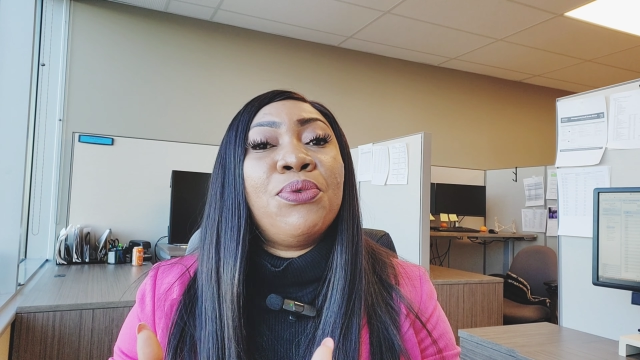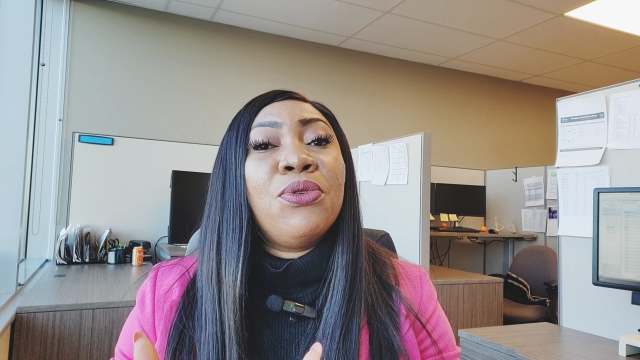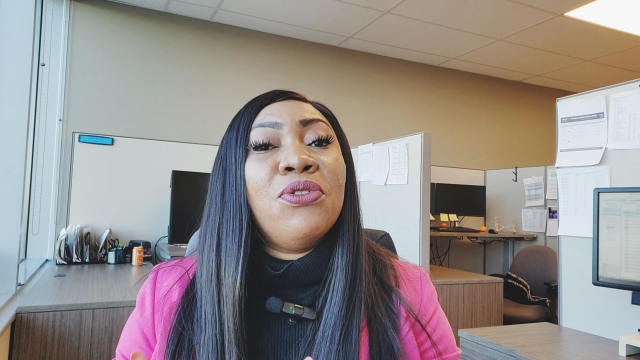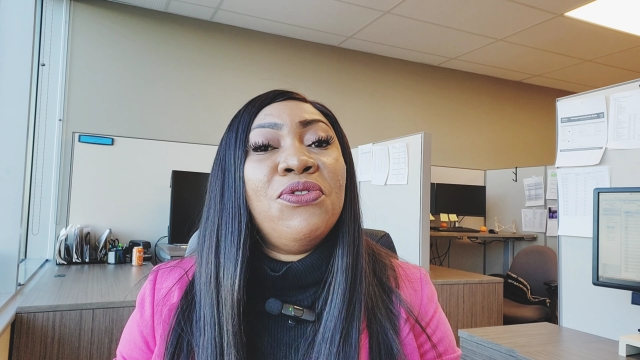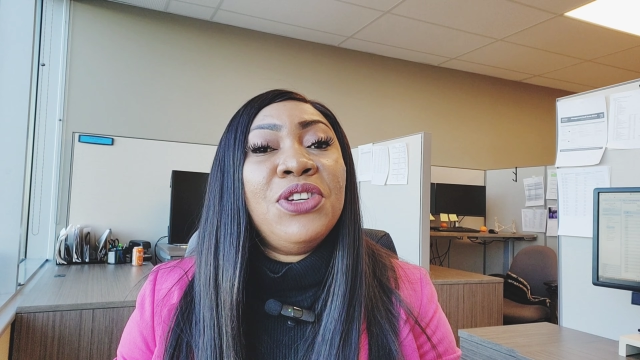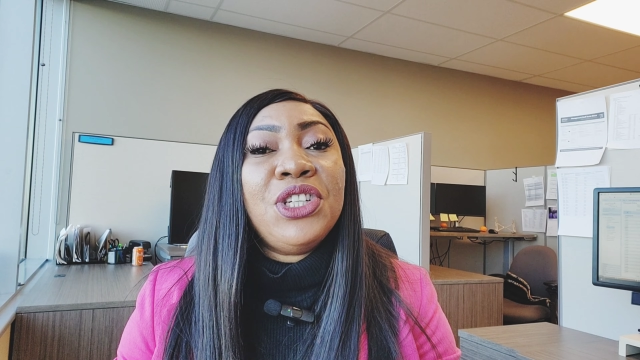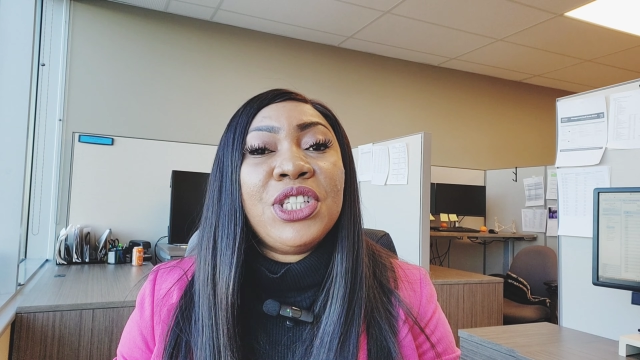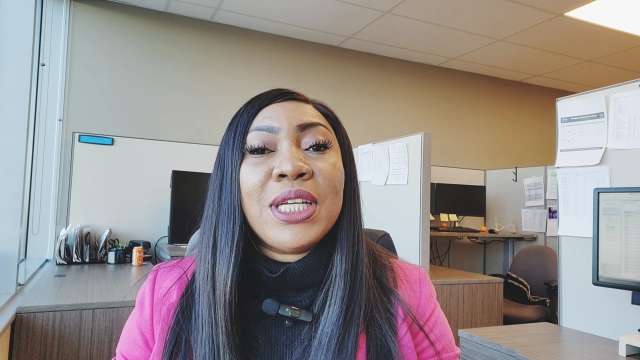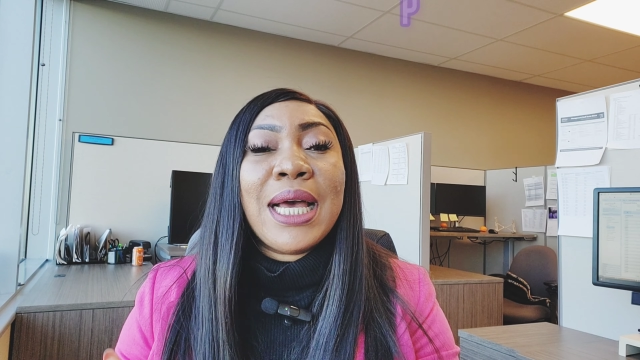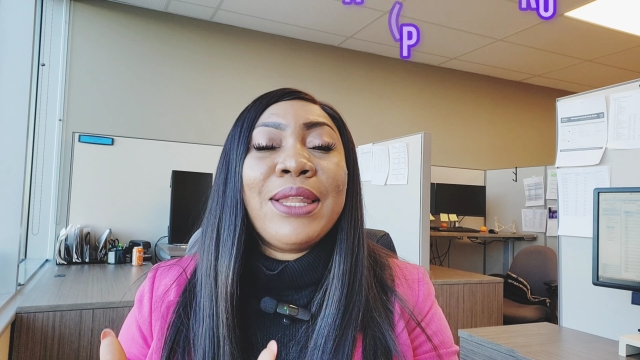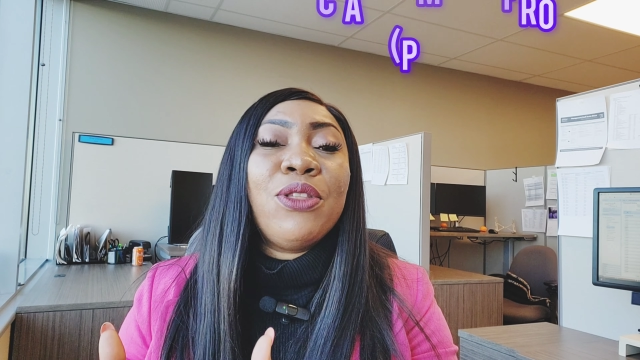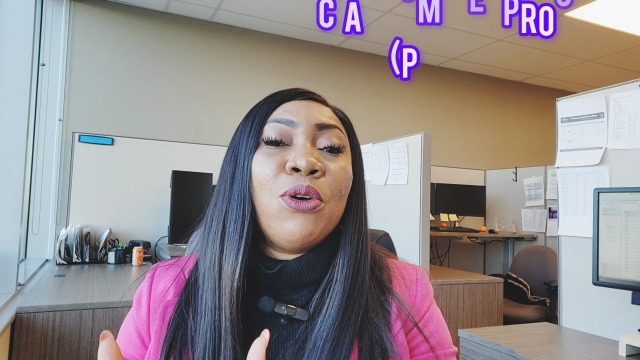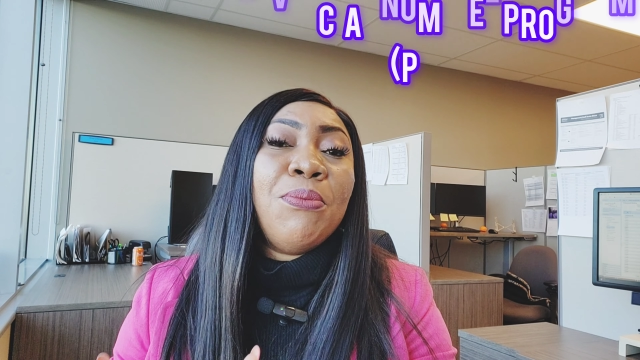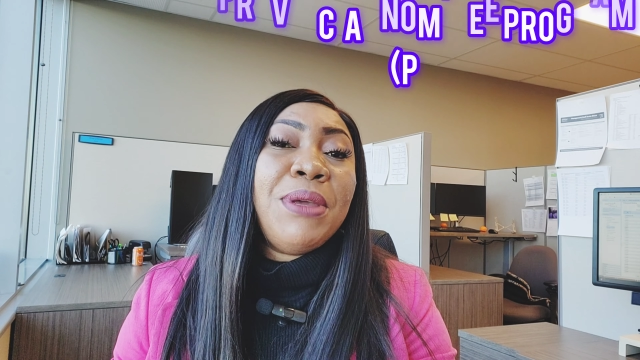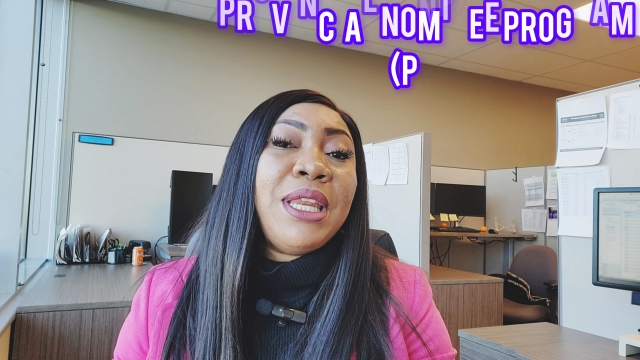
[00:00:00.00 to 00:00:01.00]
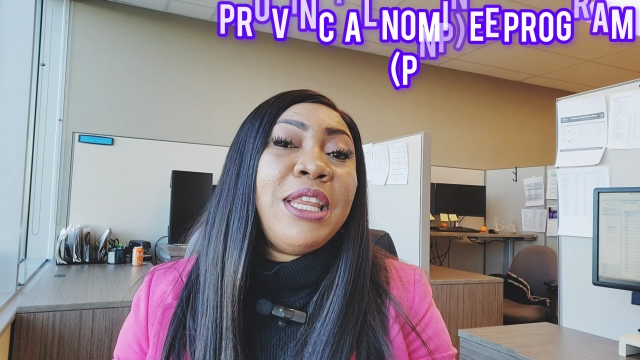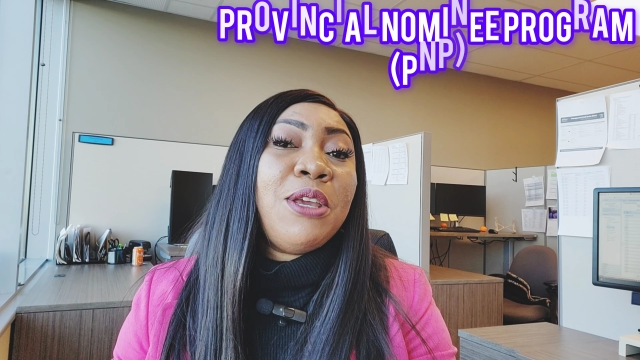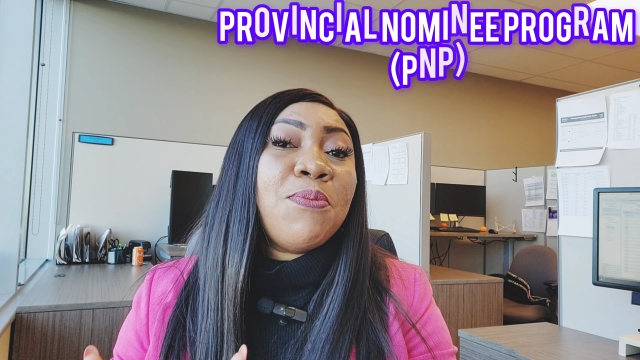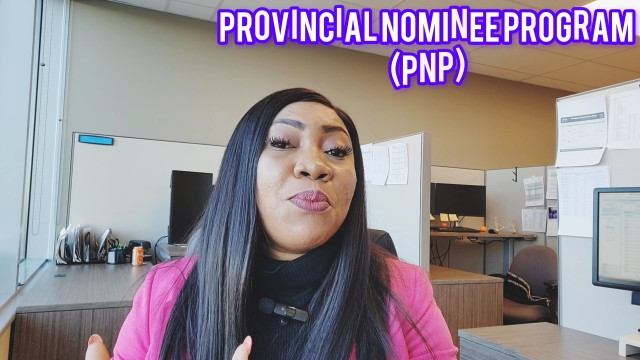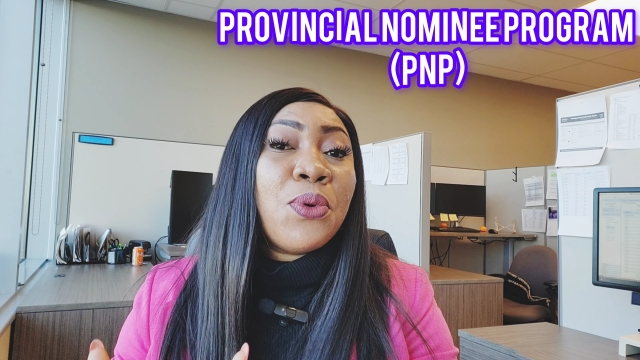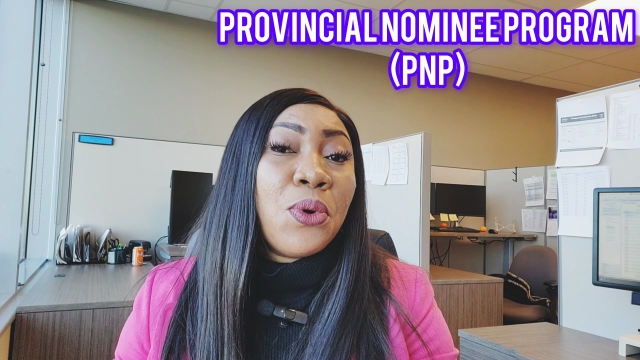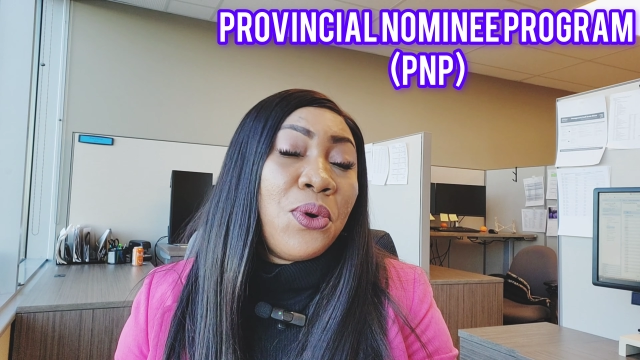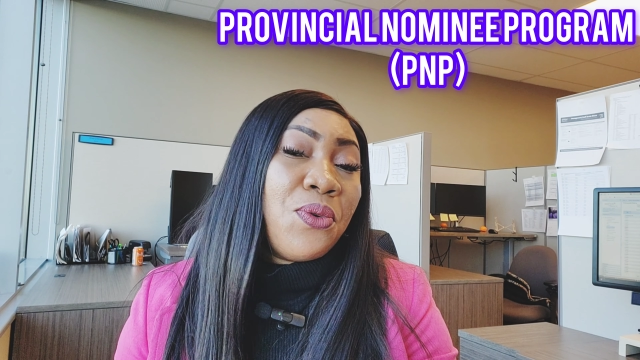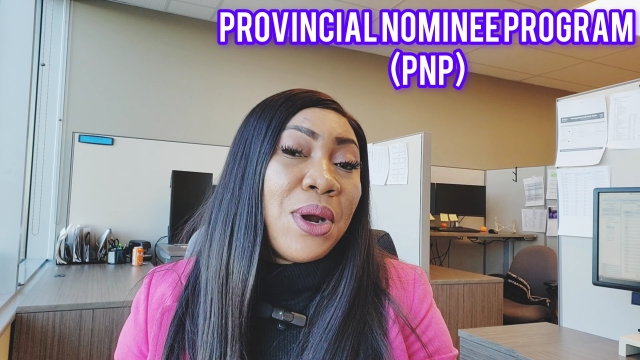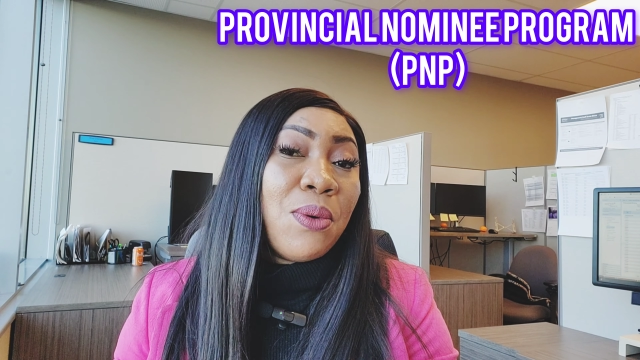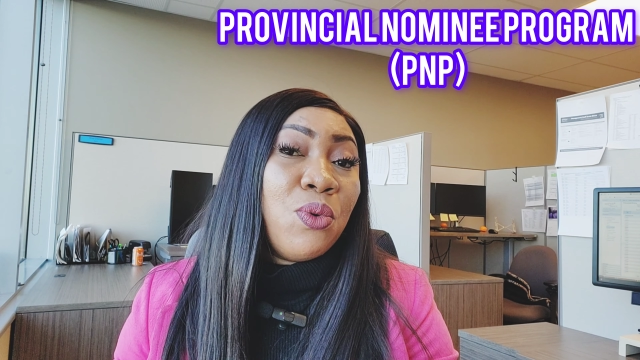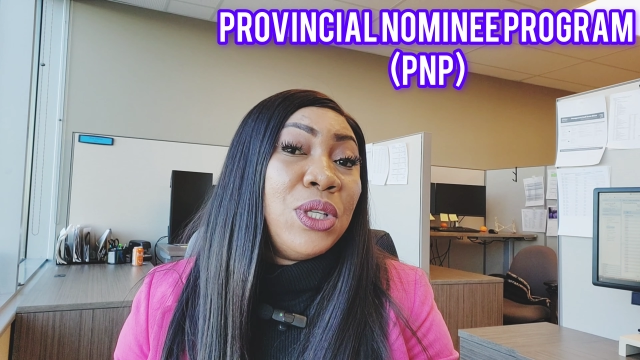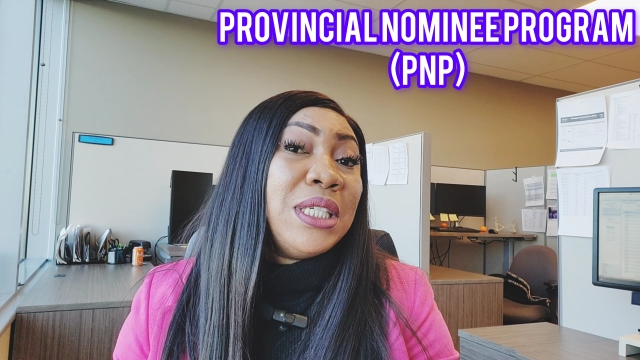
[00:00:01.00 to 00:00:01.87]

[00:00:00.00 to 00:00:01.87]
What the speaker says: Provincial Nominee Program,